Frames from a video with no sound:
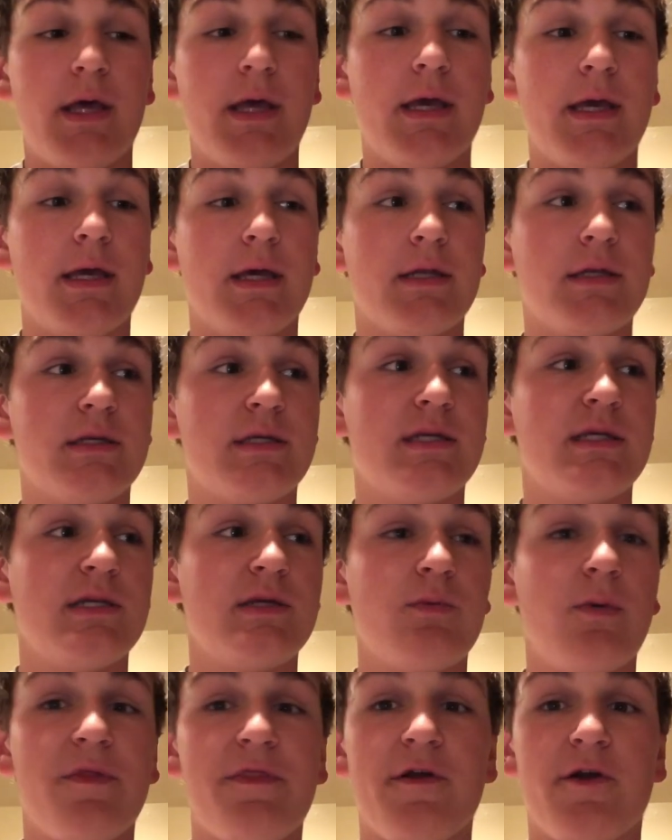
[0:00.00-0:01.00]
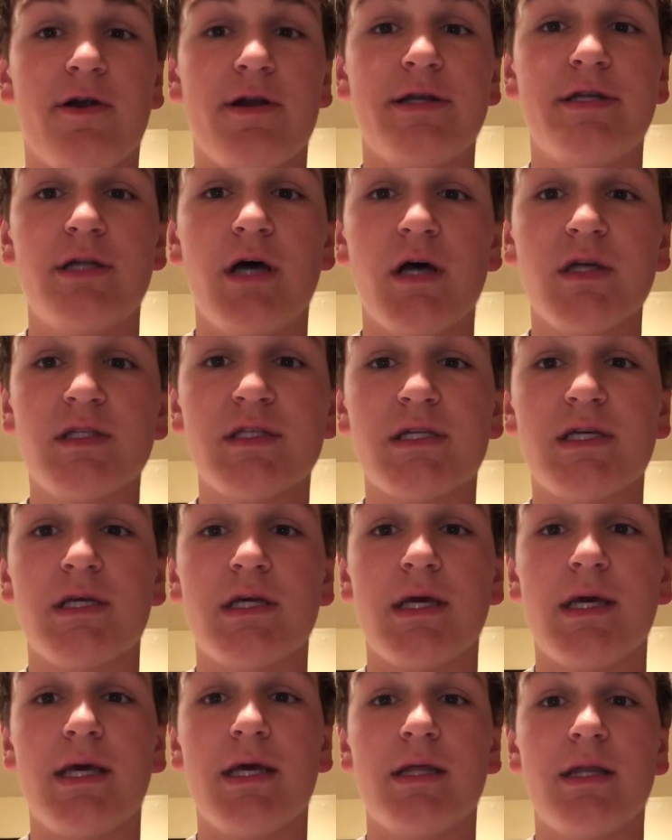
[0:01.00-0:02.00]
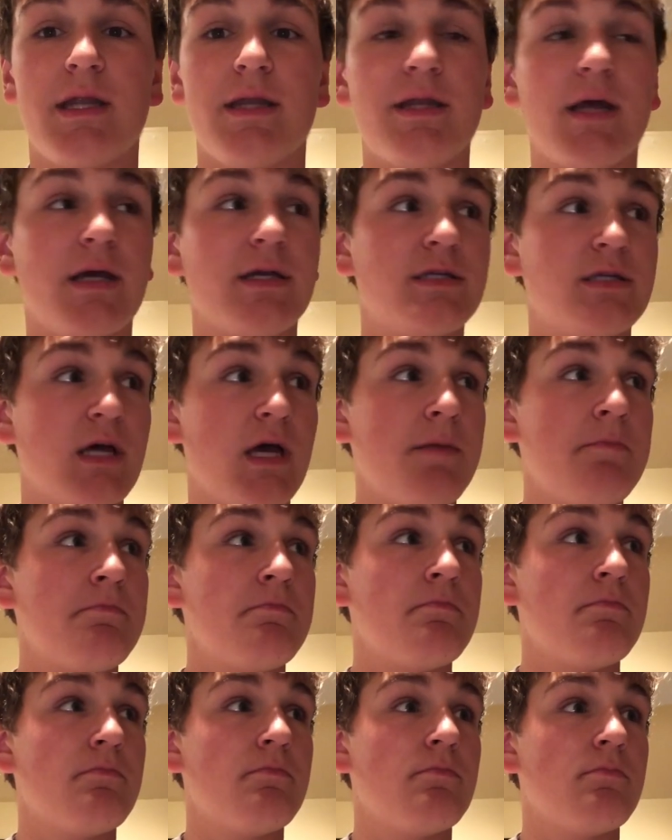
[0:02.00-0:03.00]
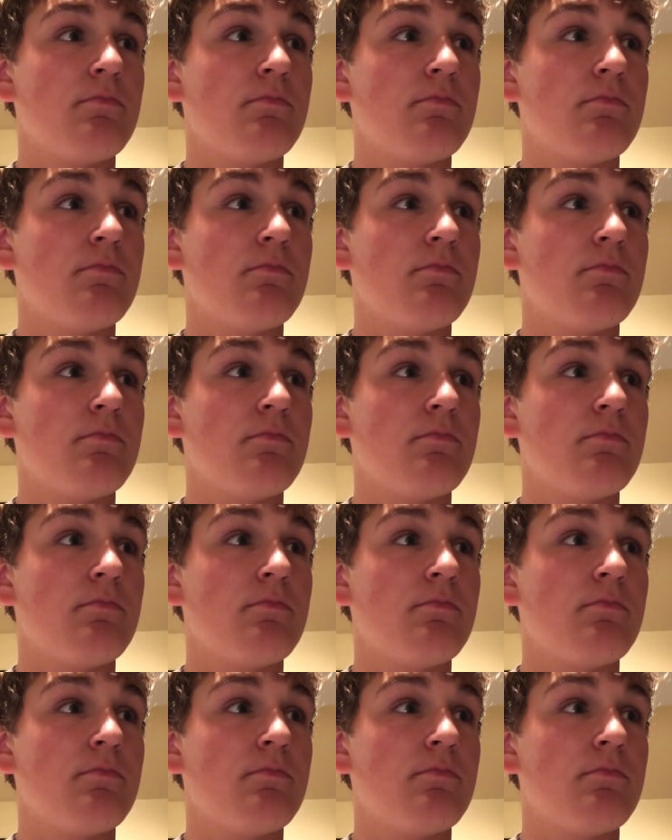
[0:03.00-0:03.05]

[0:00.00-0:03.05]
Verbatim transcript: and he went there at dusk and at nighttime,